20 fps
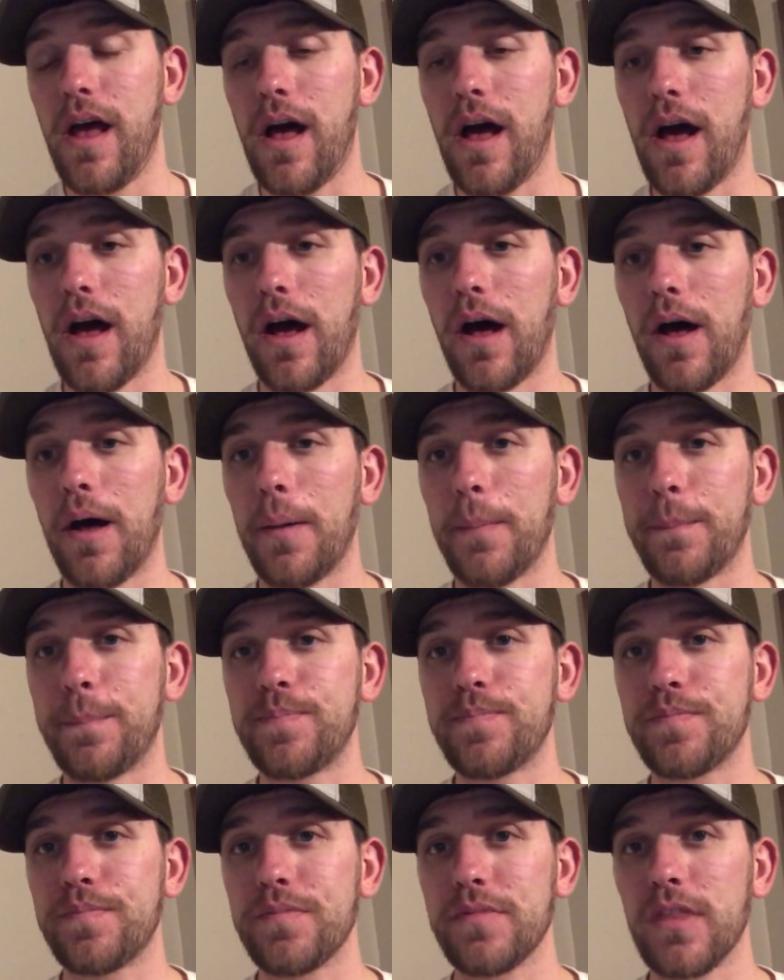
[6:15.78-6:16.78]

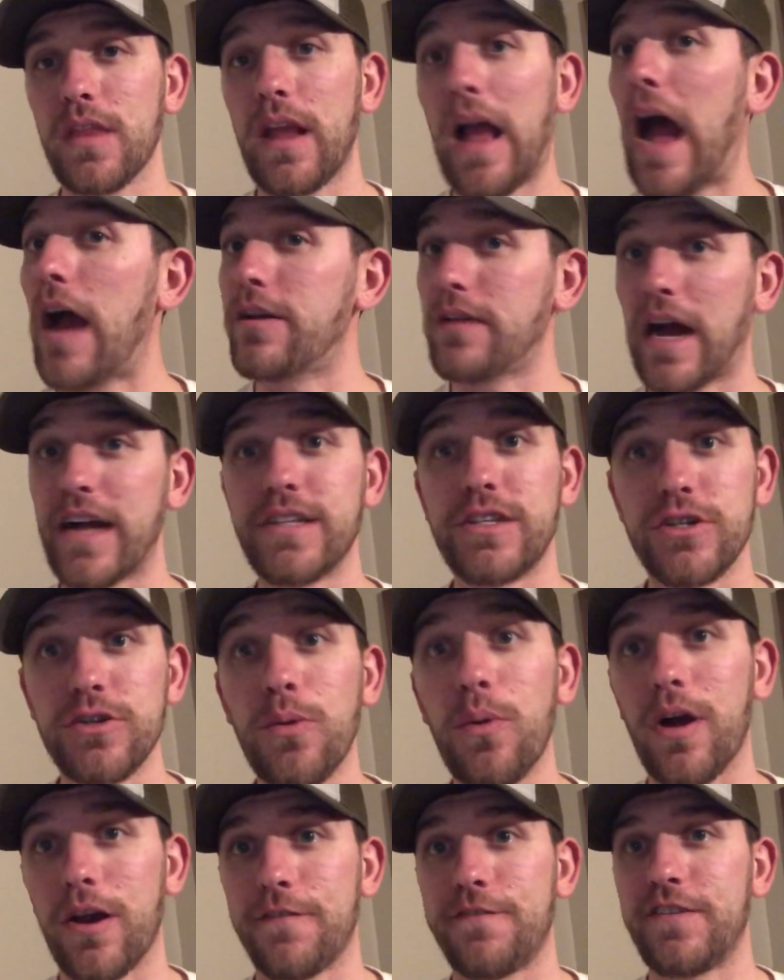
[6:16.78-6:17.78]
I do
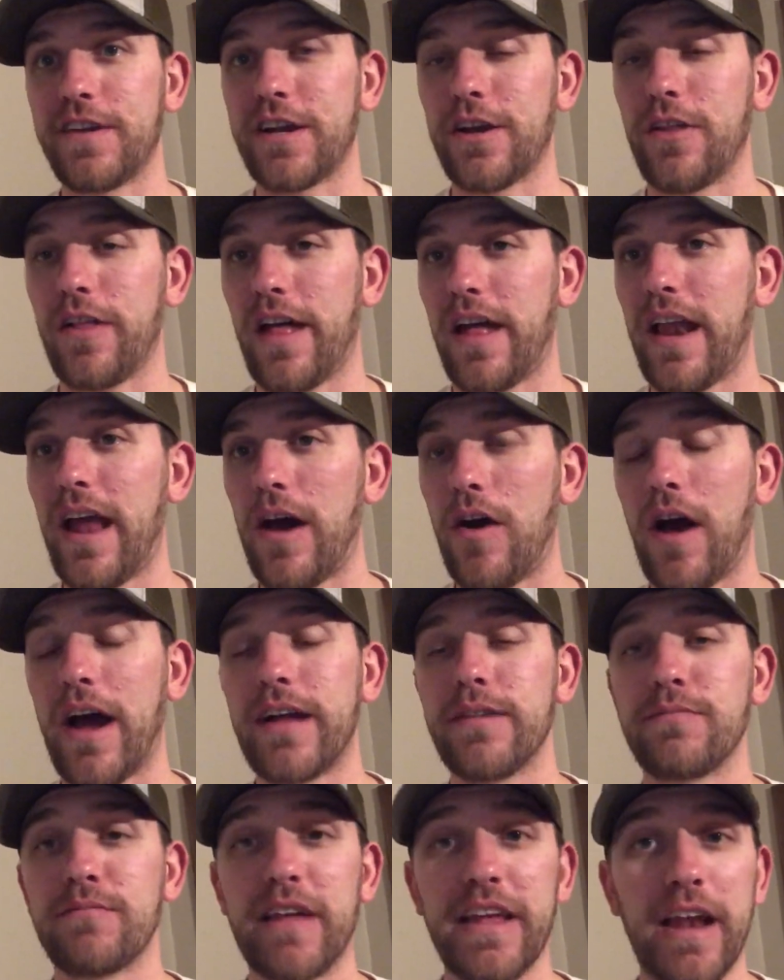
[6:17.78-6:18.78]
want to figure that out.
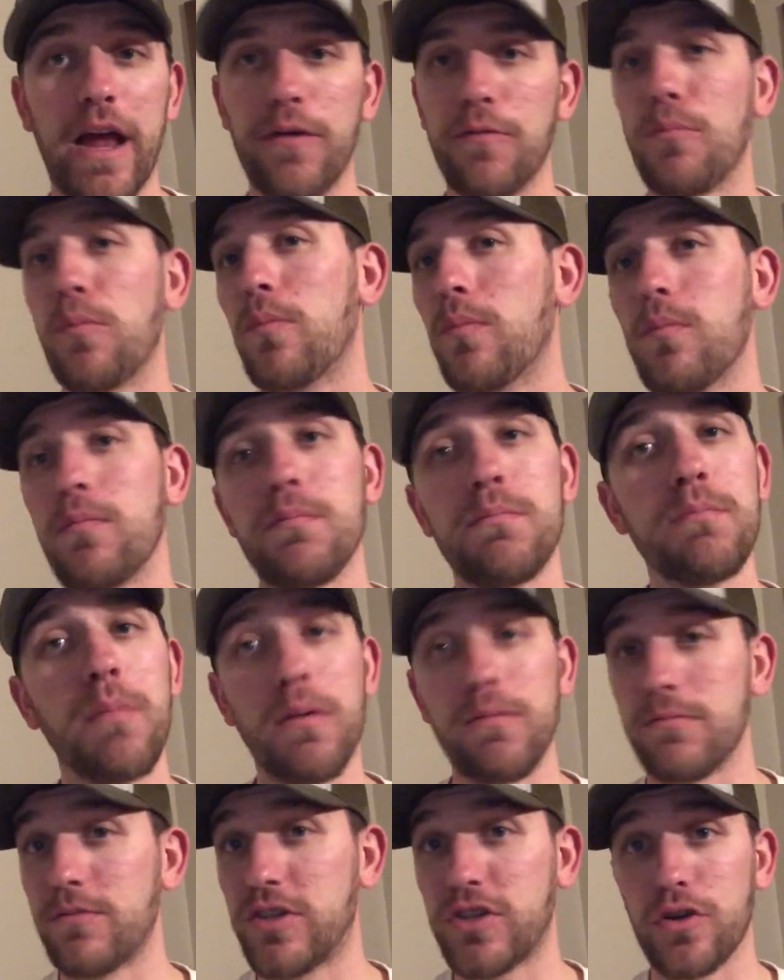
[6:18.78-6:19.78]
I
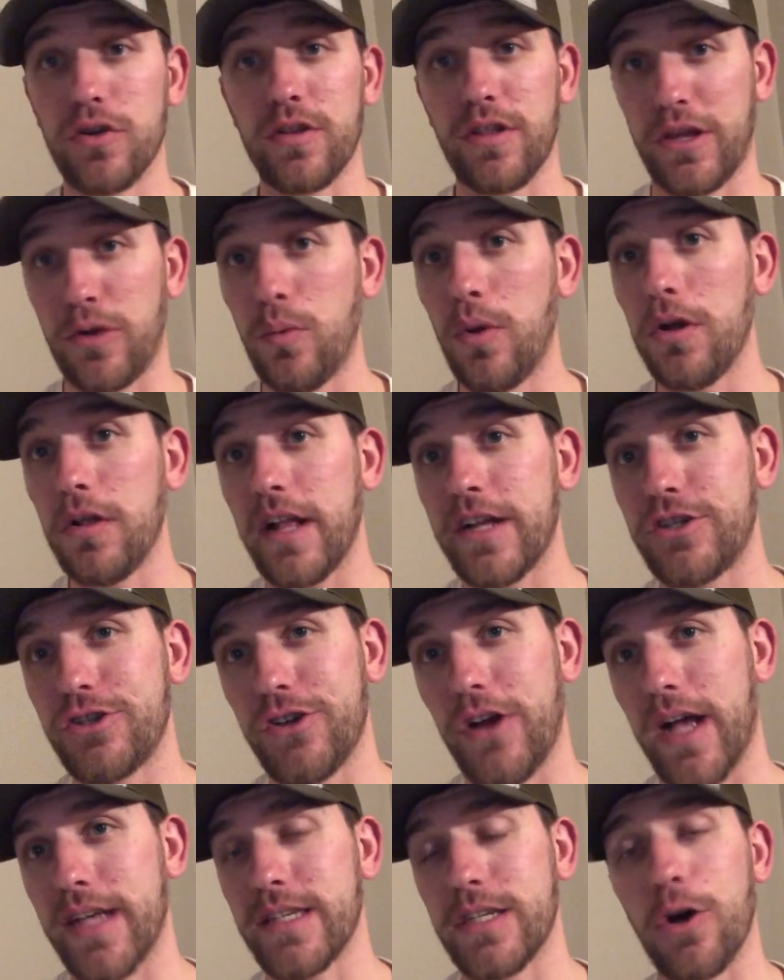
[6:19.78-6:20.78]
certainly will let
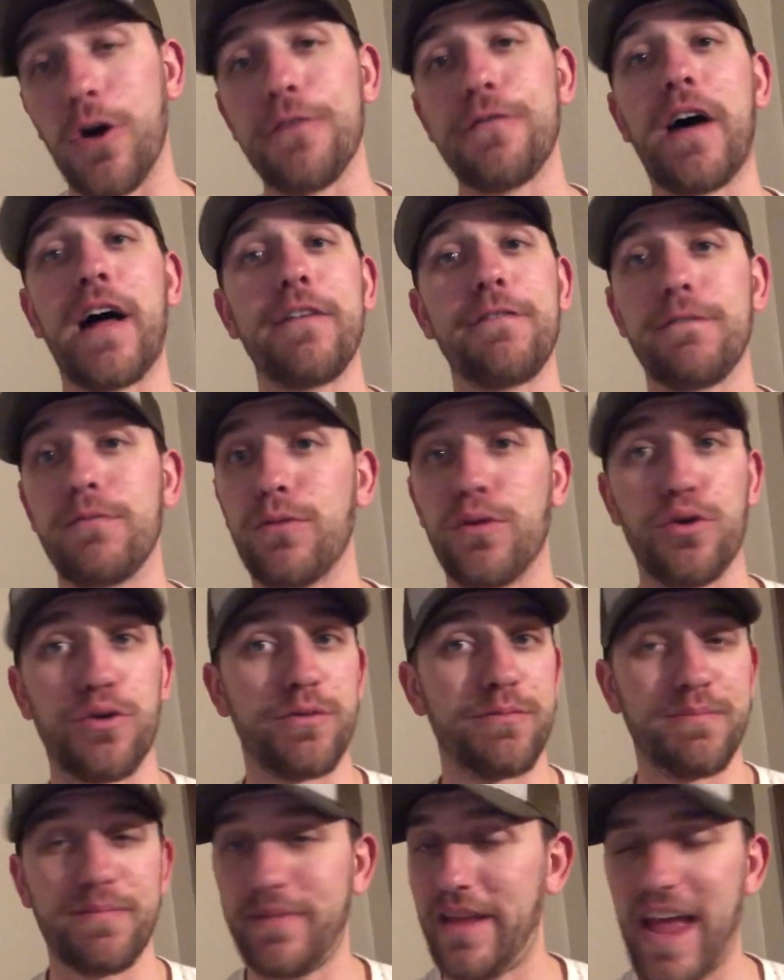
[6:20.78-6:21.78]
you guys know if I've
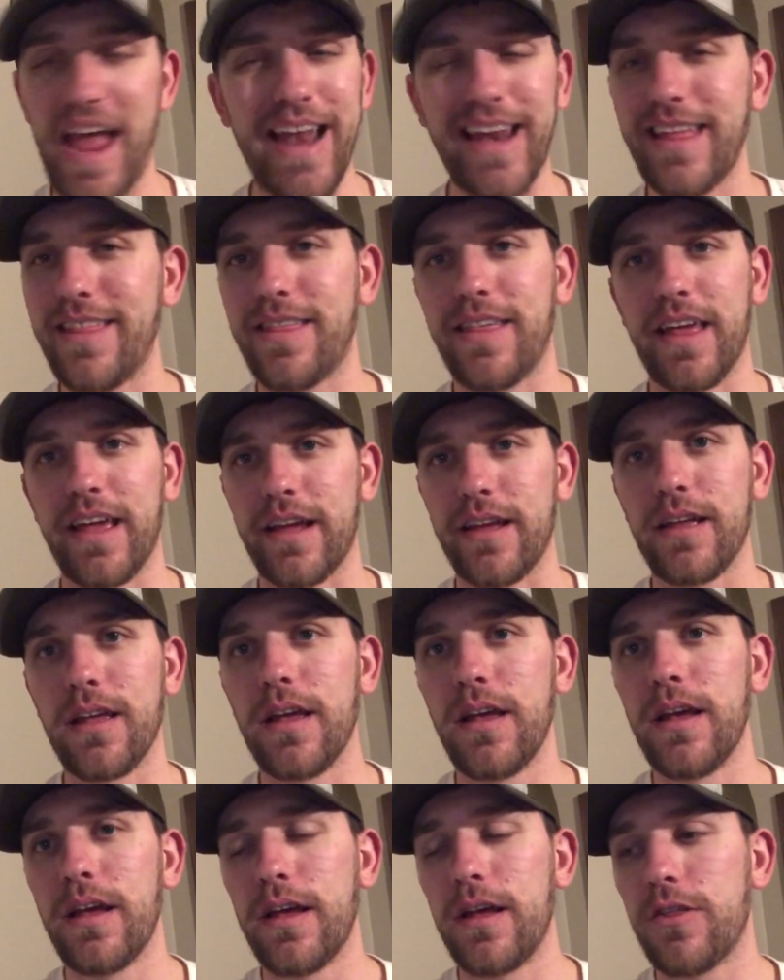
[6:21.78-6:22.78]
learned anything
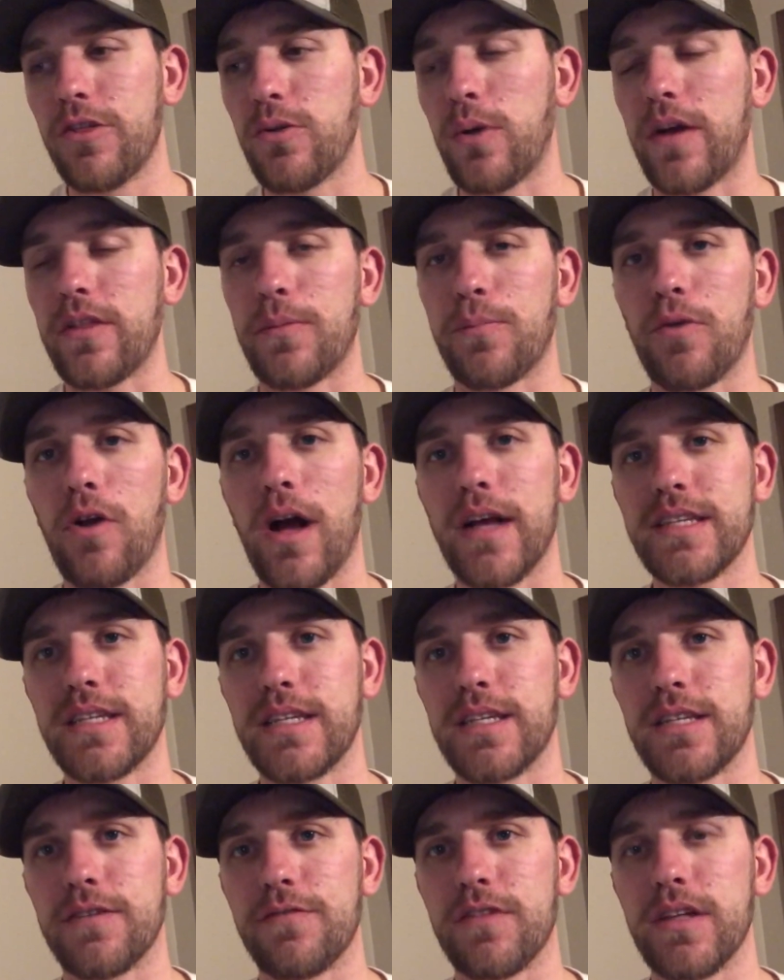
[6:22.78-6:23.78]
throughout the
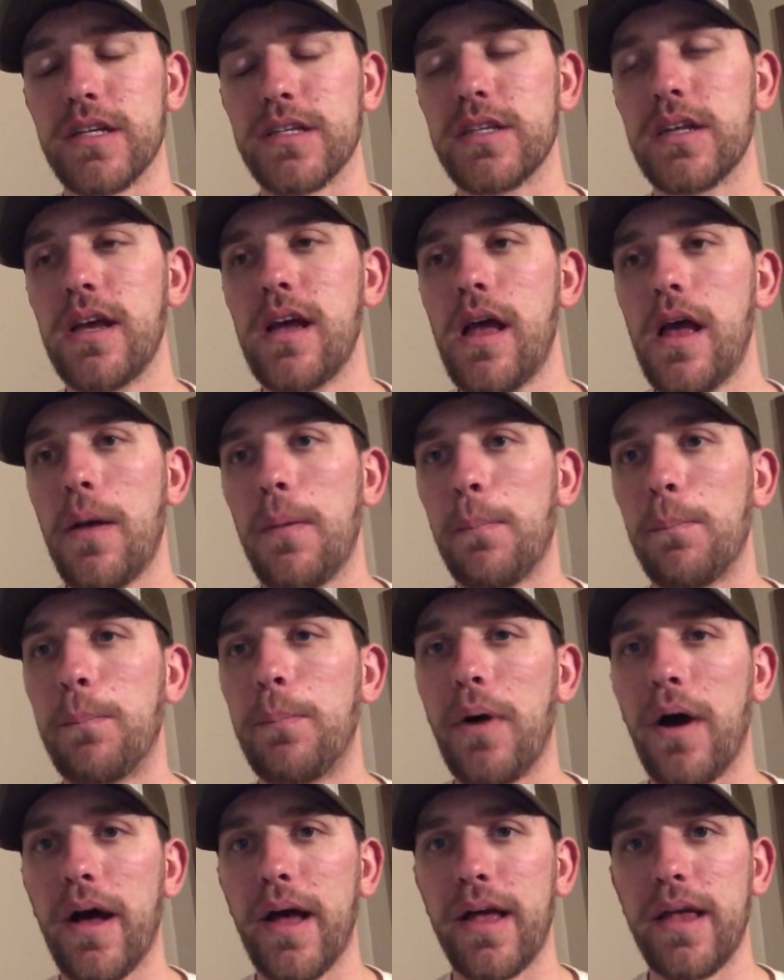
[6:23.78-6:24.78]
process of this.
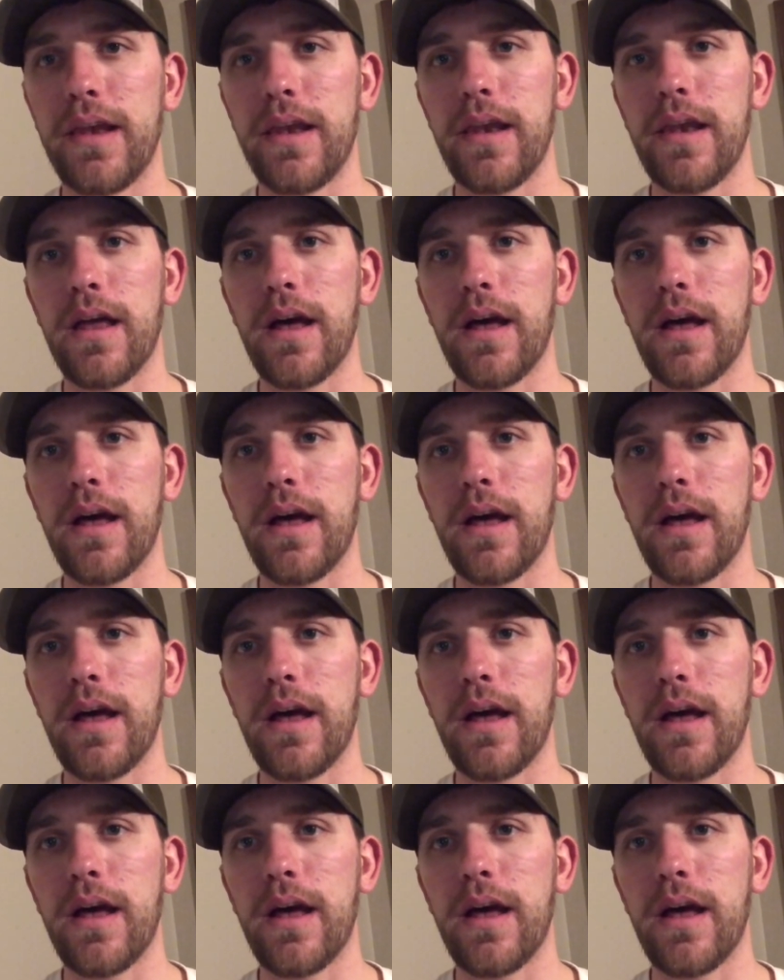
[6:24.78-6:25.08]
But